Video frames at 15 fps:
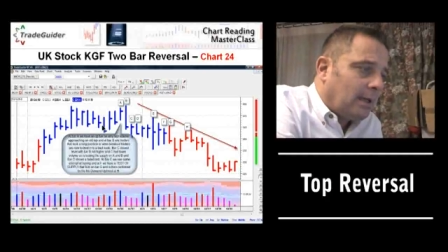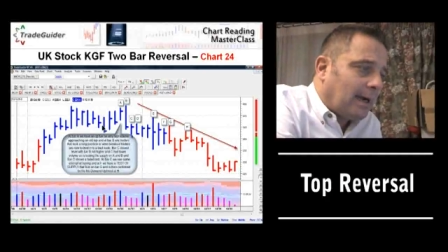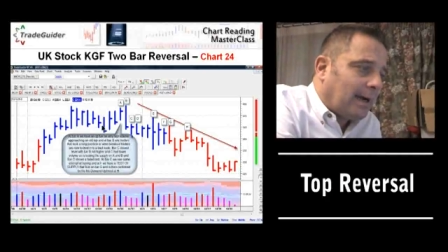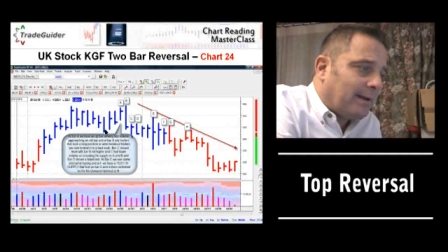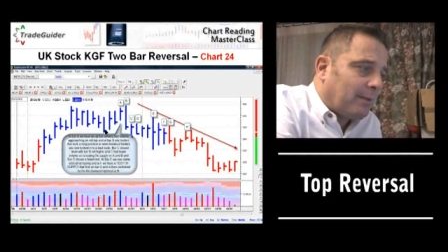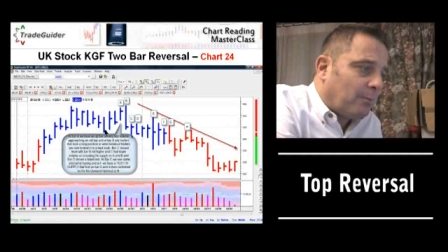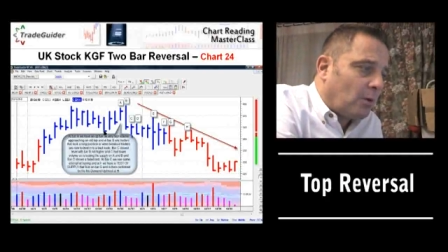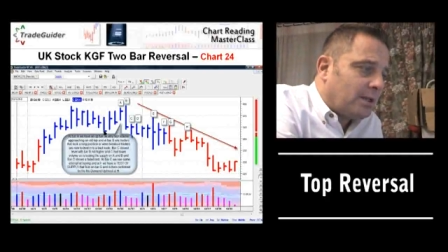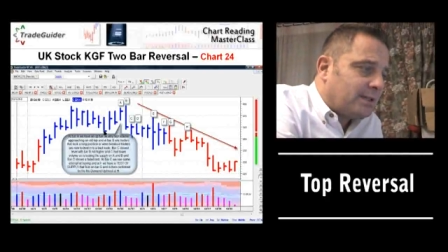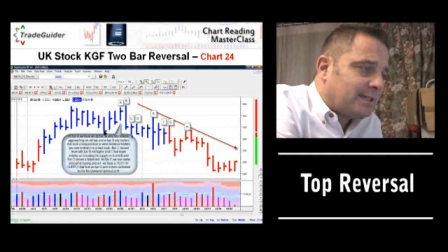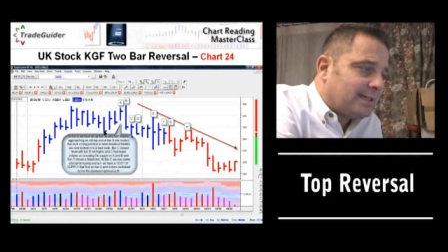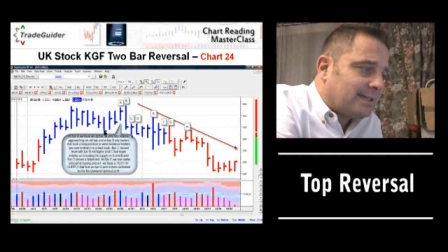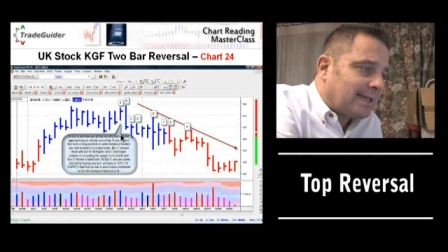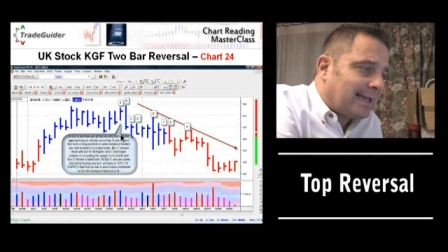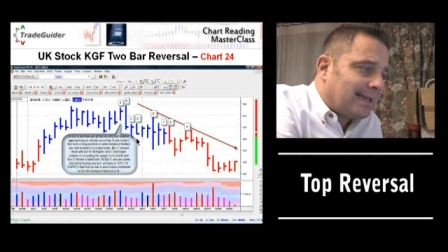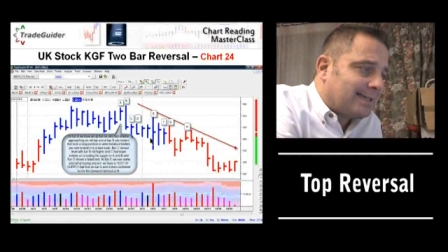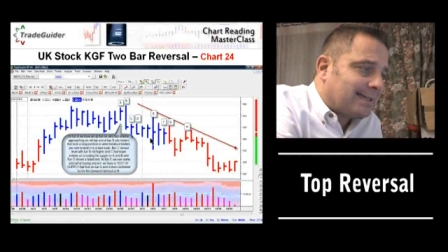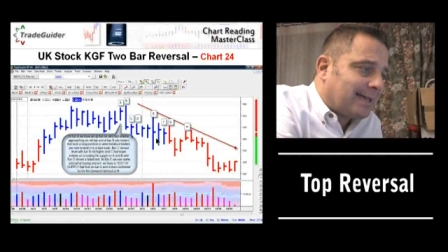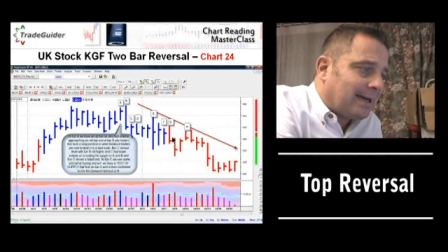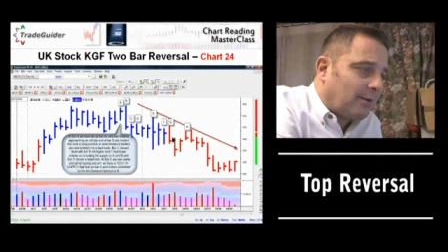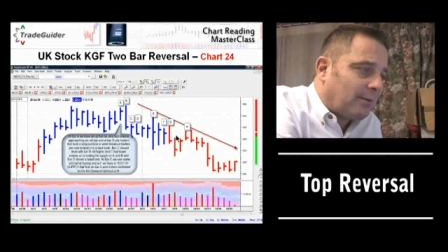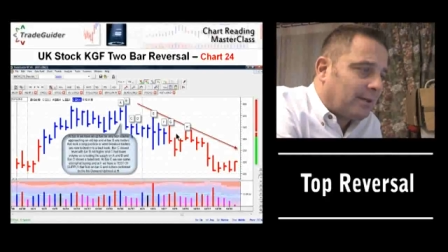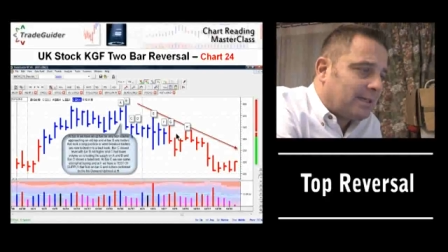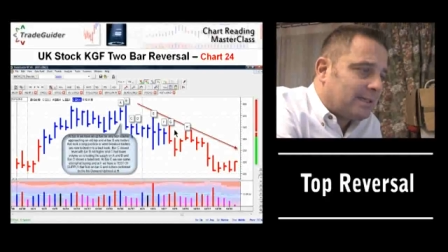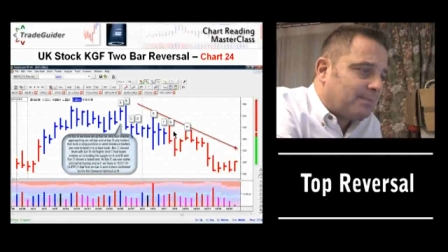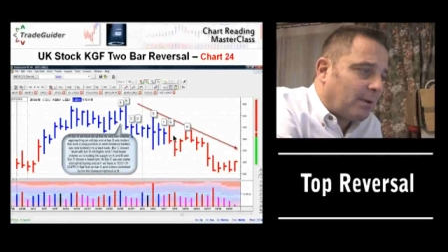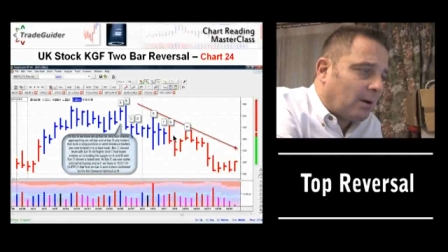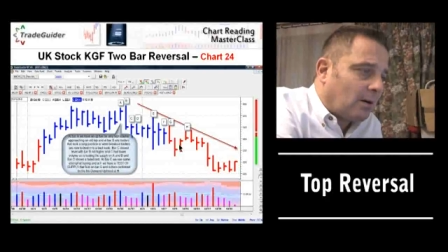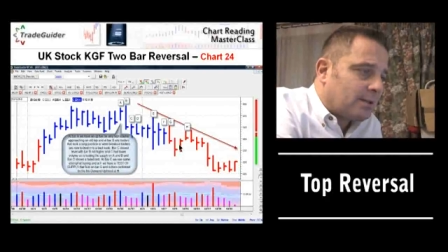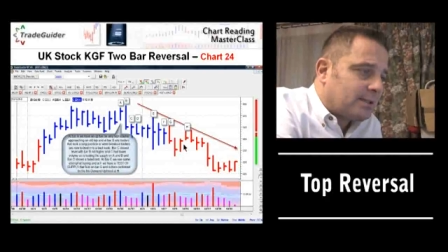and then once it takes out these
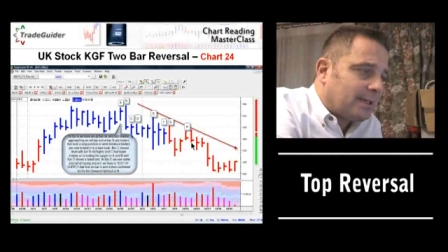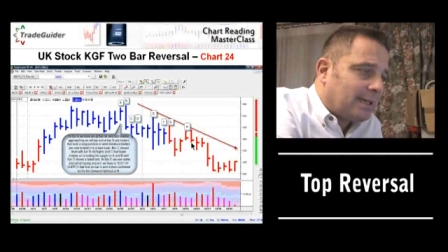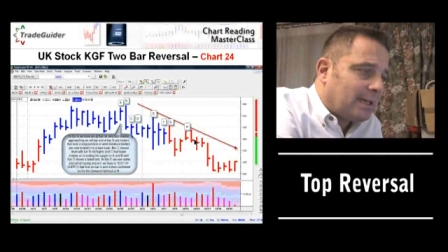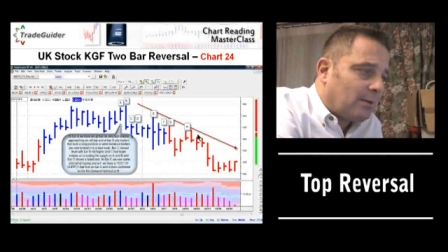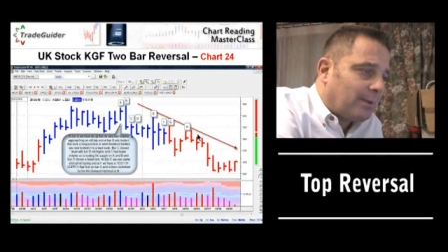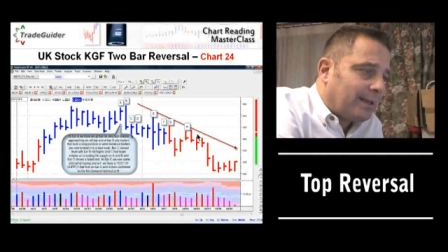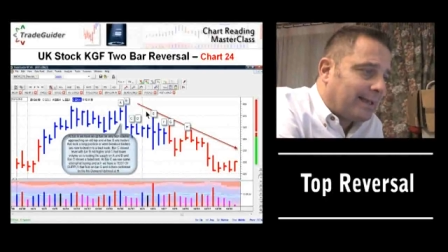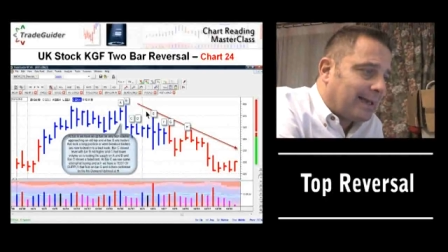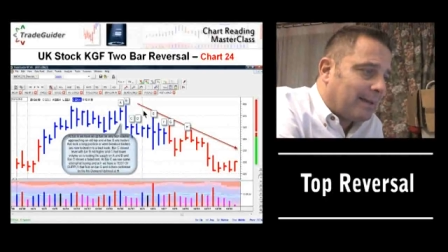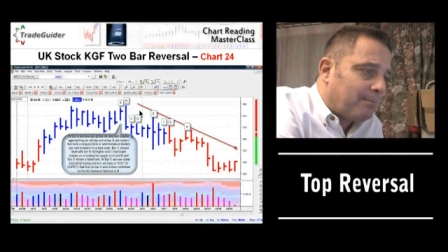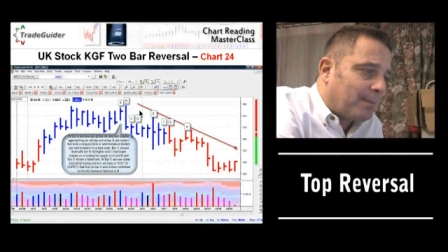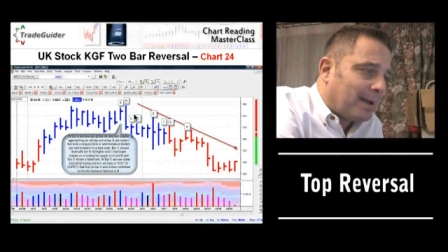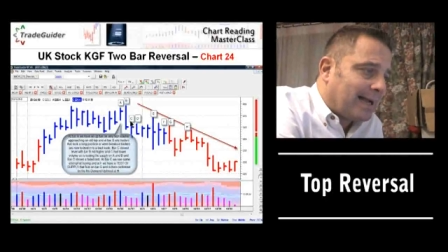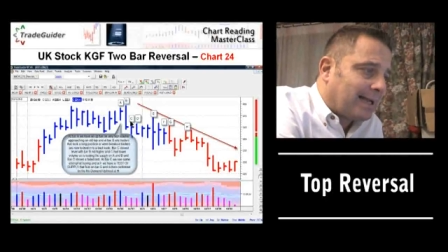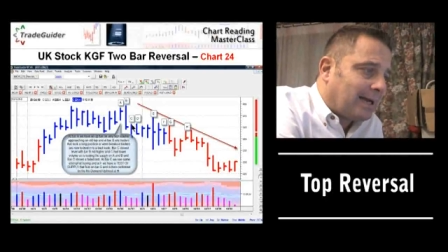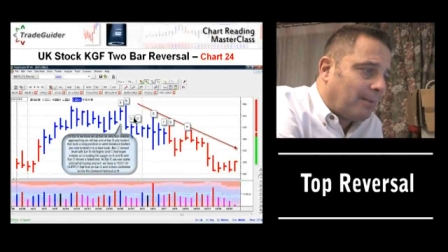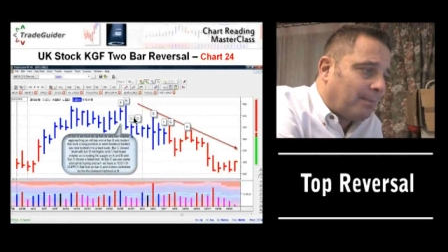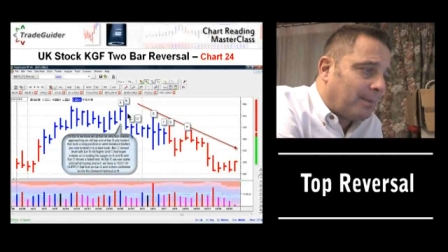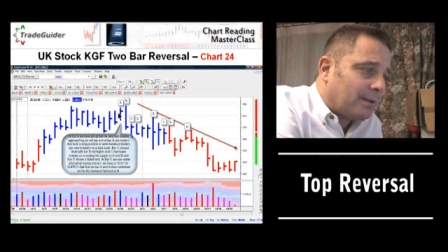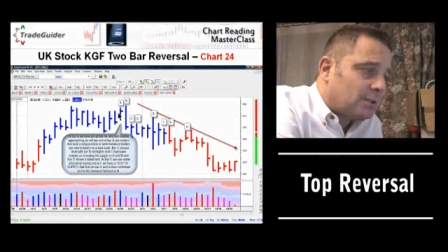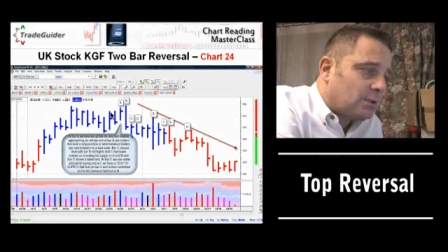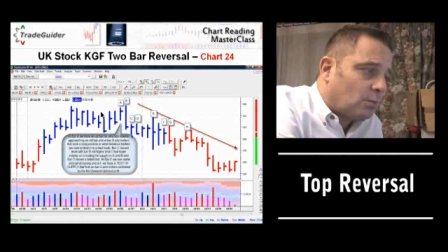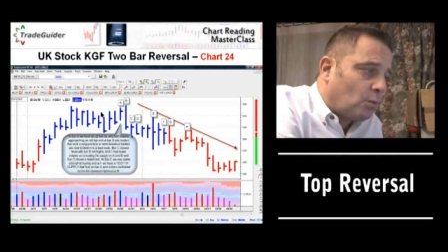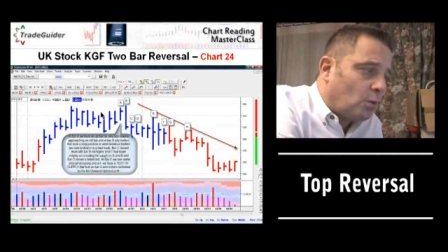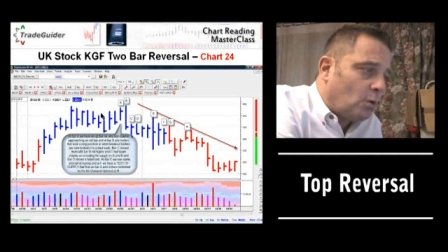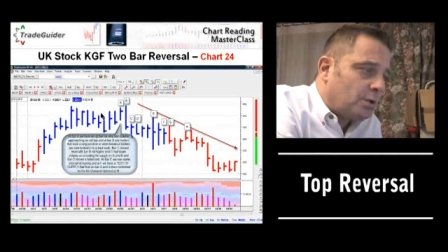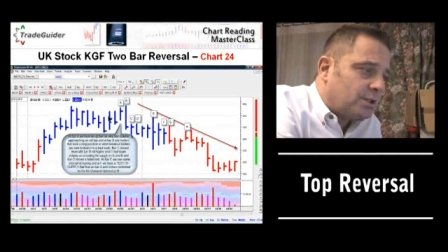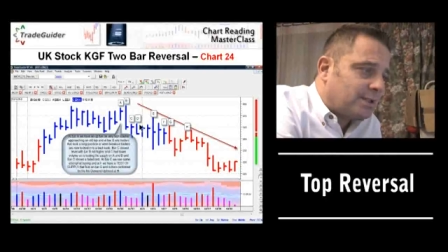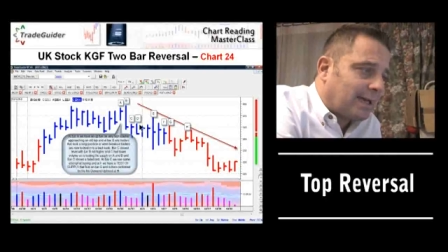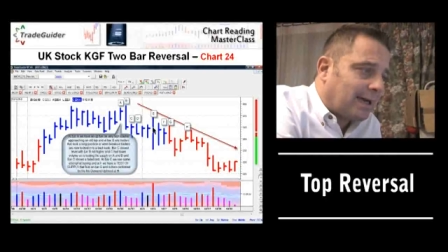bars here, we get back up
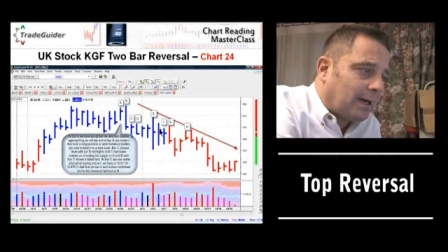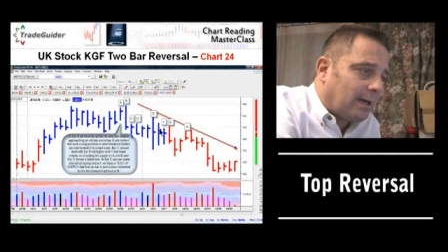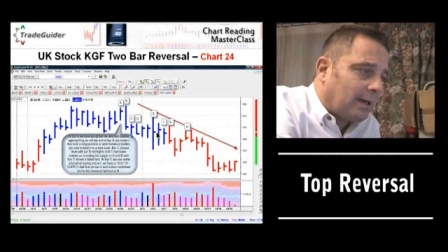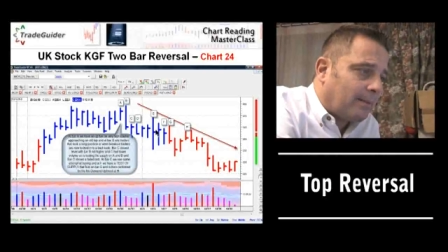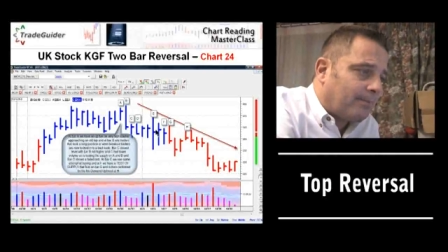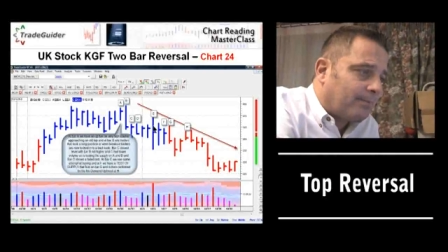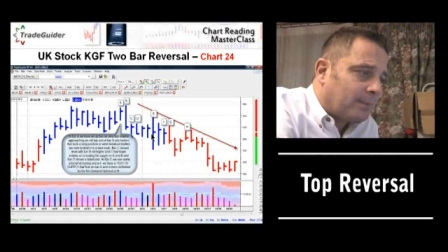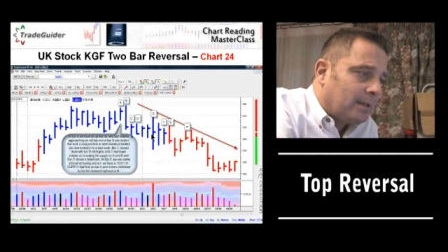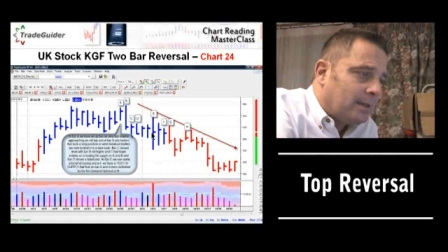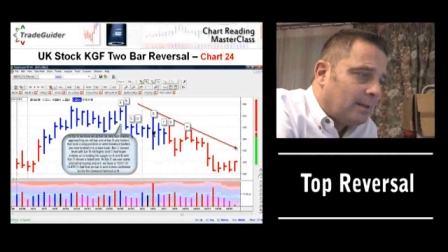towards that